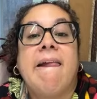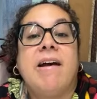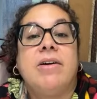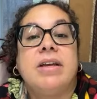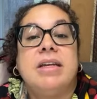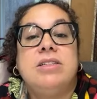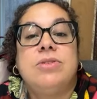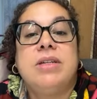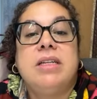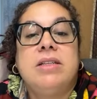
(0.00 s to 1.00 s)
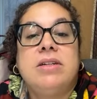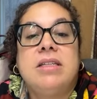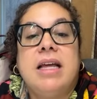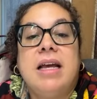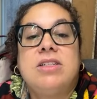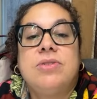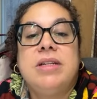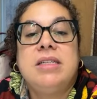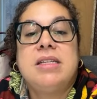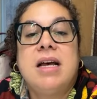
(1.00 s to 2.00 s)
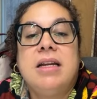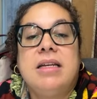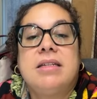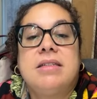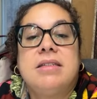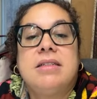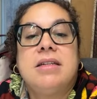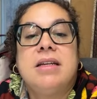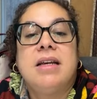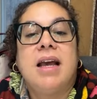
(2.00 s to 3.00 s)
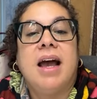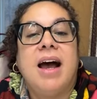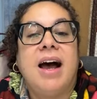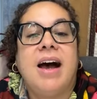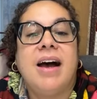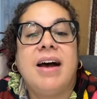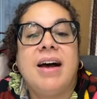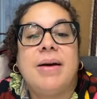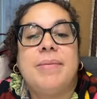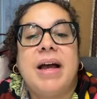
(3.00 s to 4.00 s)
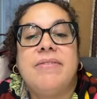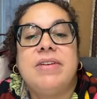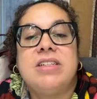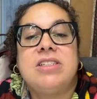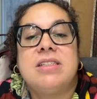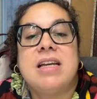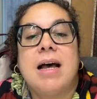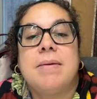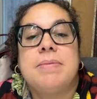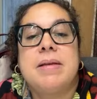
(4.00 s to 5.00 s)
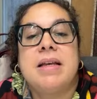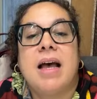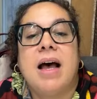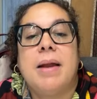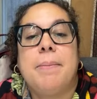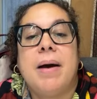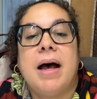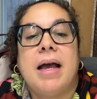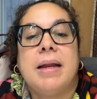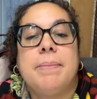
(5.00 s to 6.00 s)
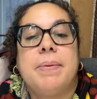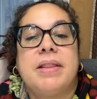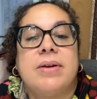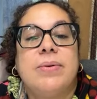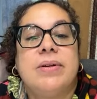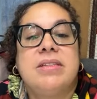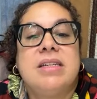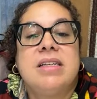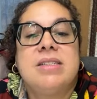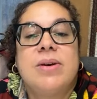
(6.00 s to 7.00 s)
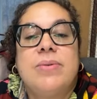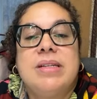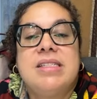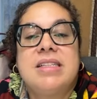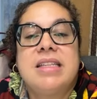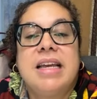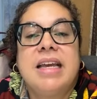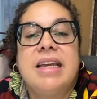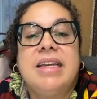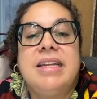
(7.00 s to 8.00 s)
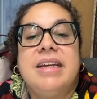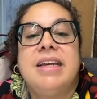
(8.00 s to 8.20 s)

Okay, Joydy, look at that. Joydy's on it. I finished the tops on mine, but the quilting is always delayed.